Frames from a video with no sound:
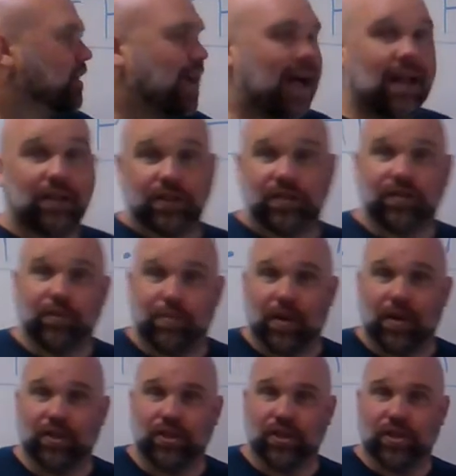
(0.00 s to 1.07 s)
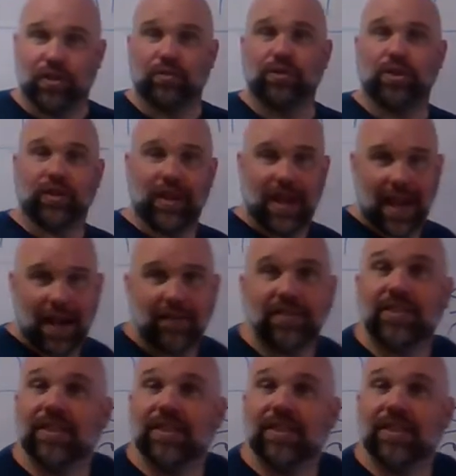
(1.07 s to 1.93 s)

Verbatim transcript: college football should do. Should they have a